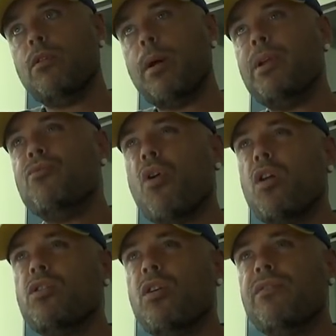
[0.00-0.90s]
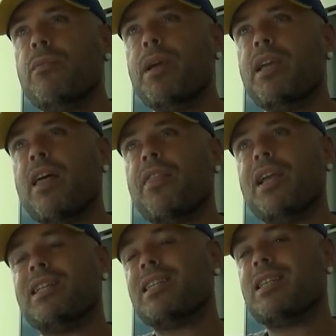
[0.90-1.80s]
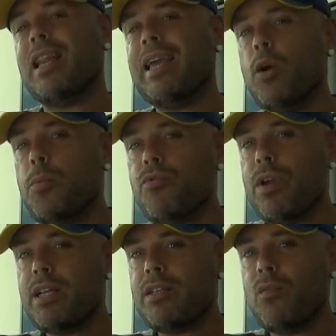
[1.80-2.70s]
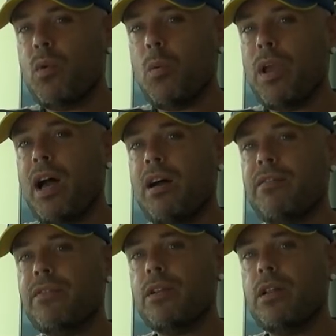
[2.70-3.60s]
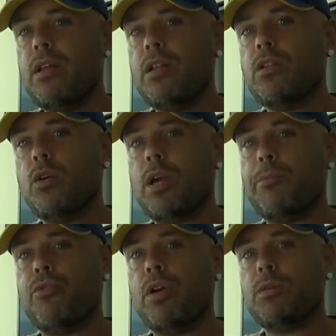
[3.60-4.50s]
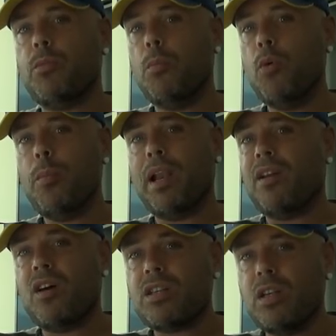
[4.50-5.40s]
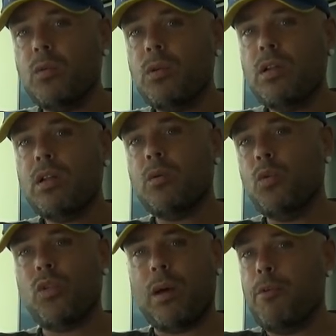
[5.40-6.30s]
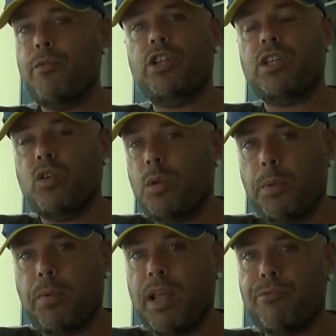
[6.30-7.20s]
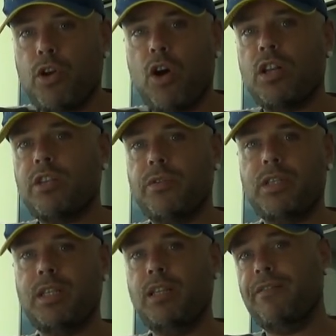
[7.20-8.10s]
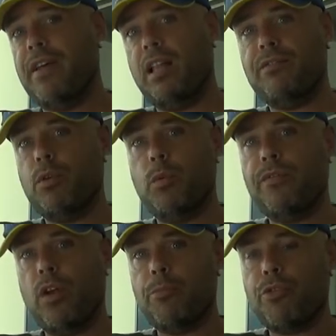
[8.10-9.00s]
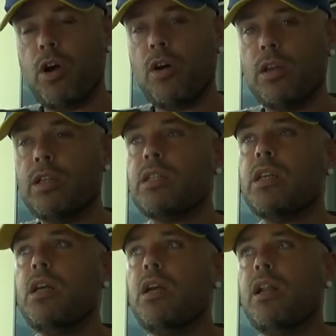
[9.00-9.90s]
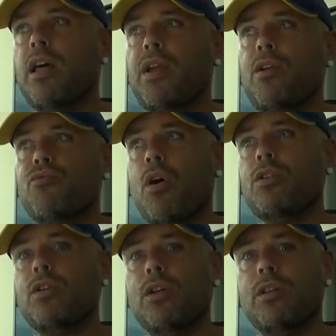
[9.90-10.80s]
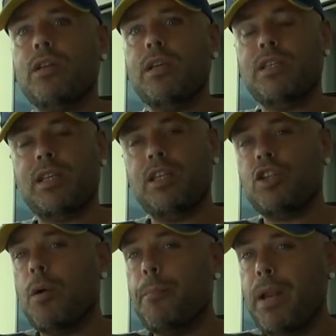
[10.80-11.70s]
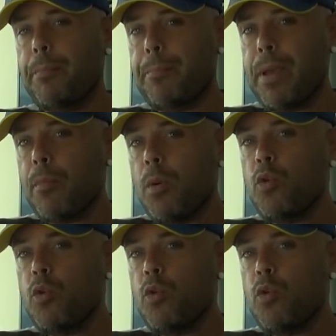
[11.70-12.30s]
I mean, Rondon, for me, I think it's a slight upgrade on what we have. Don't get me wrong, he's more mobile and hostile. We know that Mitrovic isn't going to be playing, regardless if his deal fell through with Fulham, regardless. And I think Rondon, he's, he's got a bit, a bit more